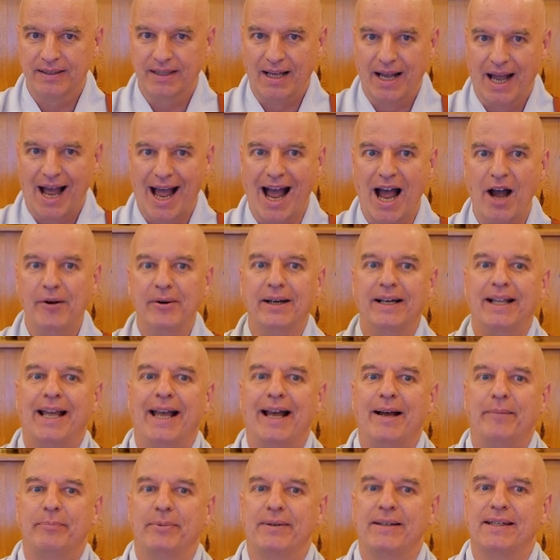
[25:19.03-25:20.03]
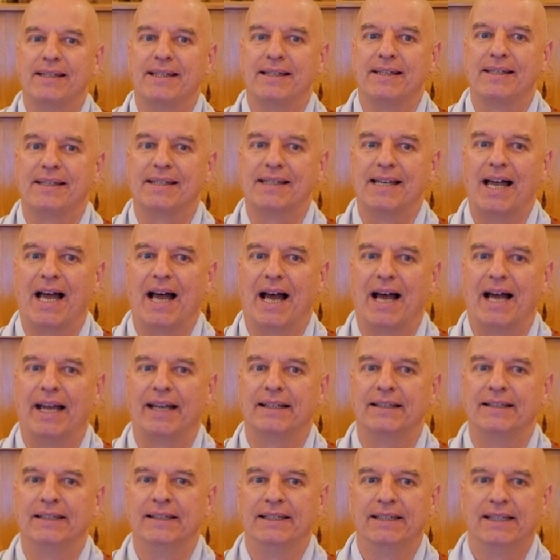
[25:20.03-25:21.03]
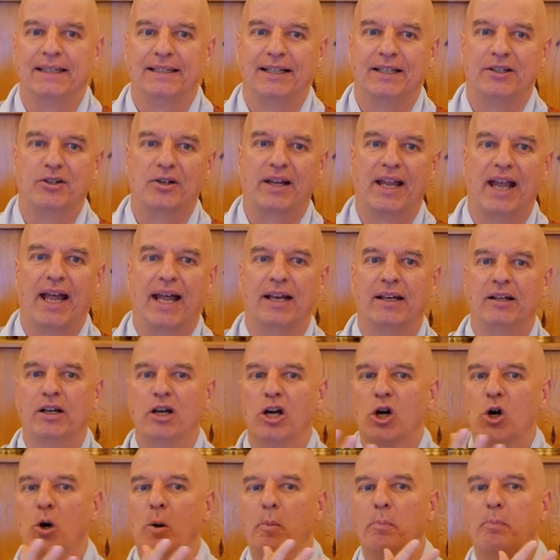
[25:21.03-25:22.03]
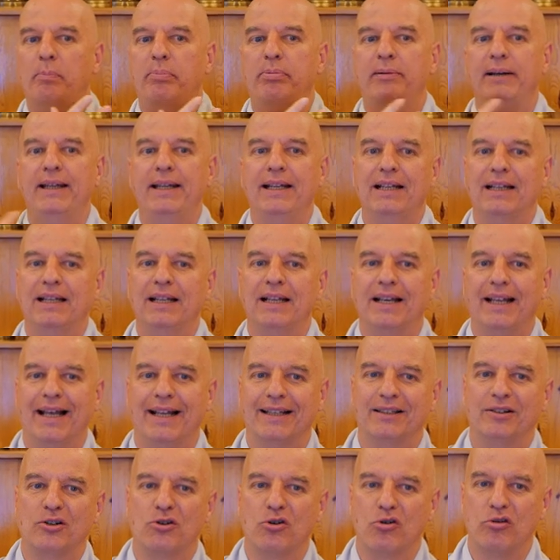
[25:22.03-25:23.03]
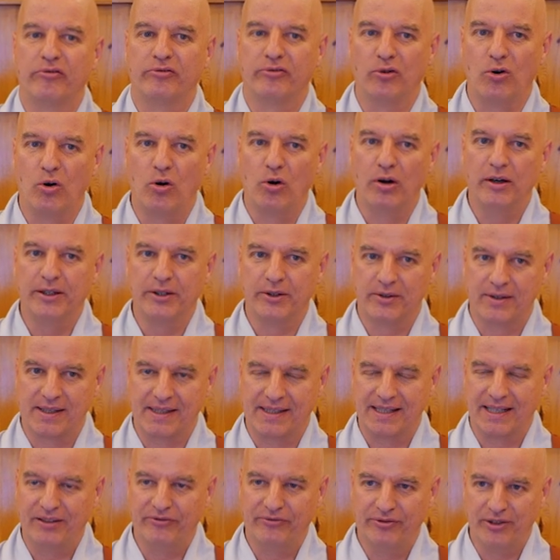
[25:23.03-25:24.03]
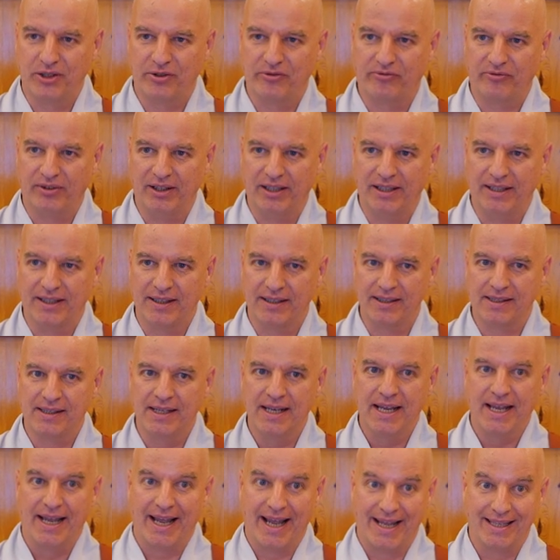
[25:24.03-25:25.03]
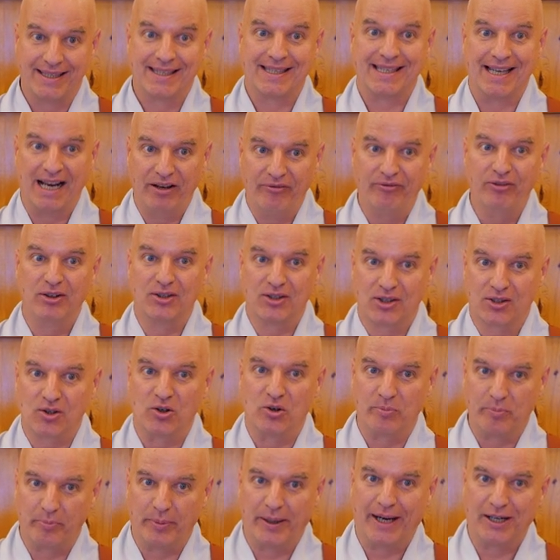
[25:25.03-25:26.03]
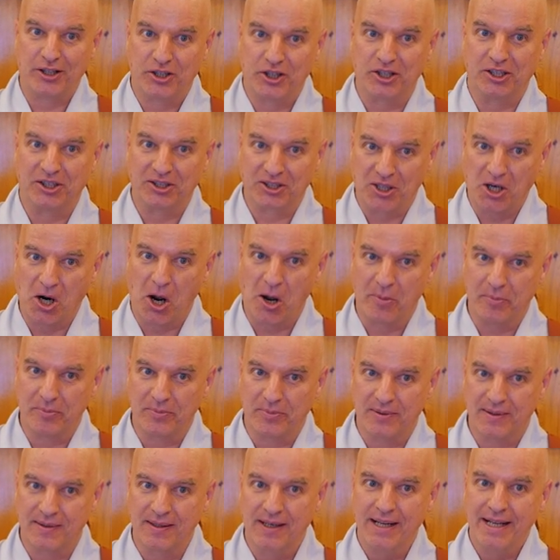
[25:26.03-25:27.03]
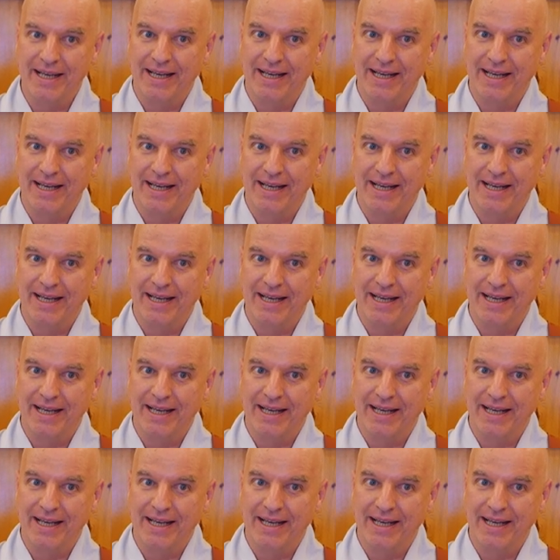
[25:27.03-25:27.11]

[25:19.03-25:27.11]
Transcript: How it happens inside that you can completely let go of all your selfish feelings and selfless compassion comes.